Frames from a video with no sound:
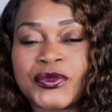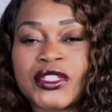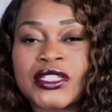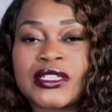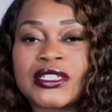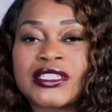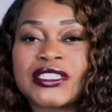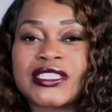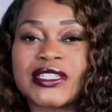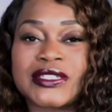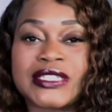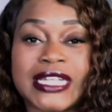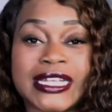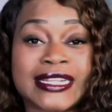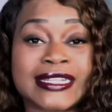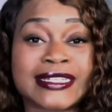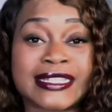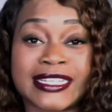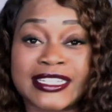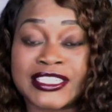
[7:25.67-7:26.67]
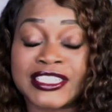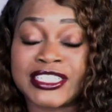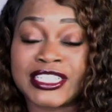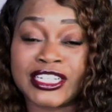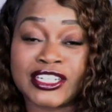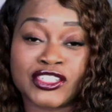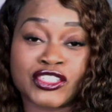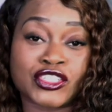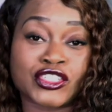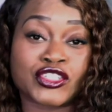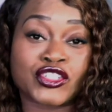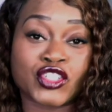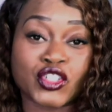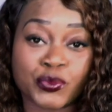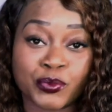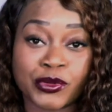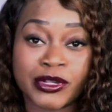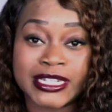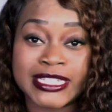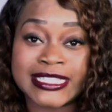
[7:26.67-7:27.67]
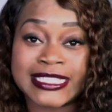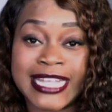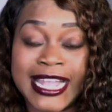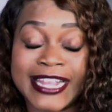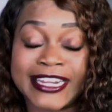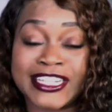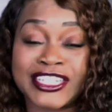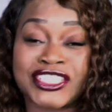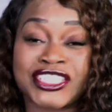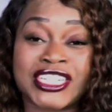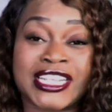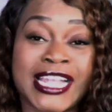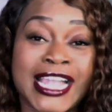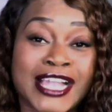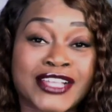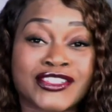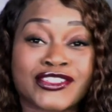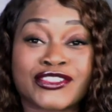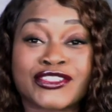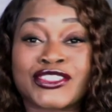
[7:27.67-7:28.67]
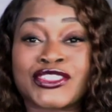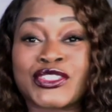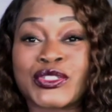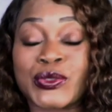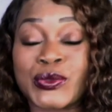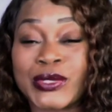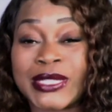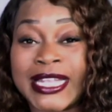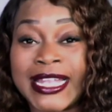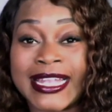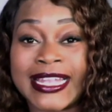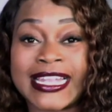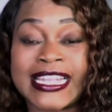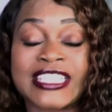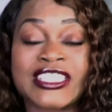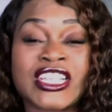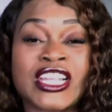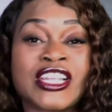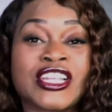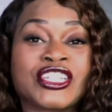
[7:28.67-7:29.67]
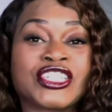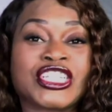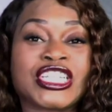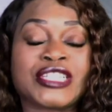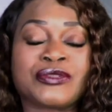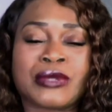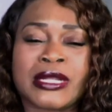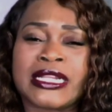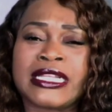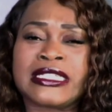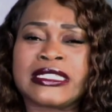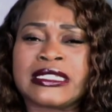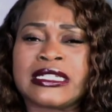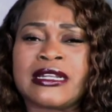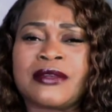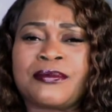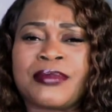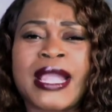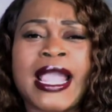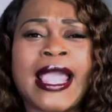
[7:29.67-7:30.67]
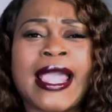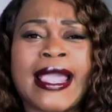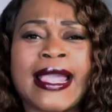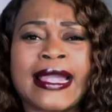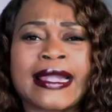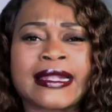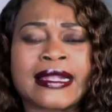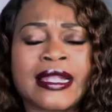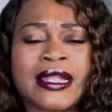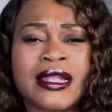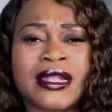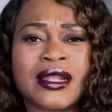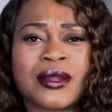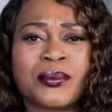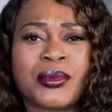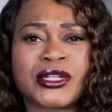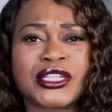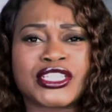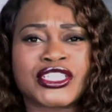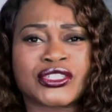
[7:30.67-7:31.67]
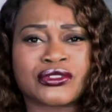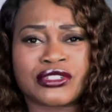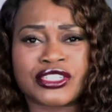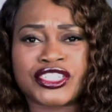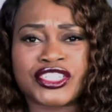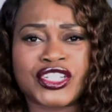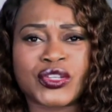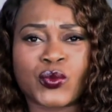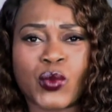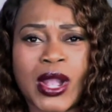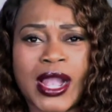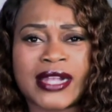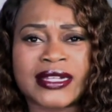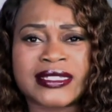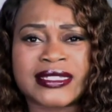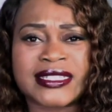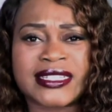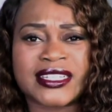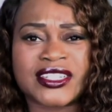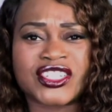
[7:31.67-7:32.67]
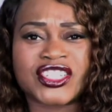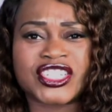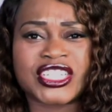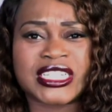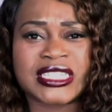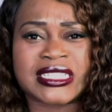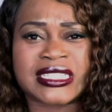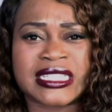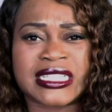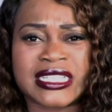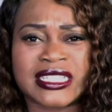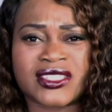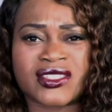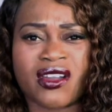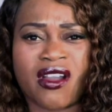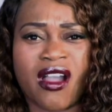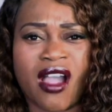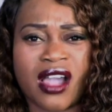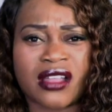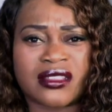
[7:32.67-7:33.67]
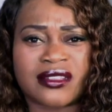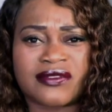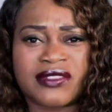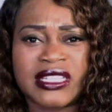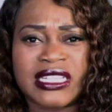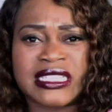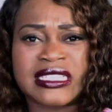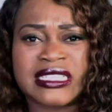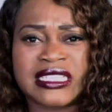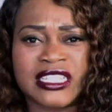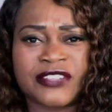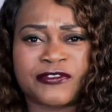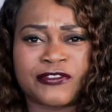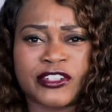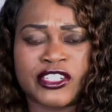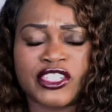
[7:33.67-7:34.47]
So Netta gets there. She's super excited. She has her suitcase. She's ready to unpack. But as soon as she walks in, she sees all of these different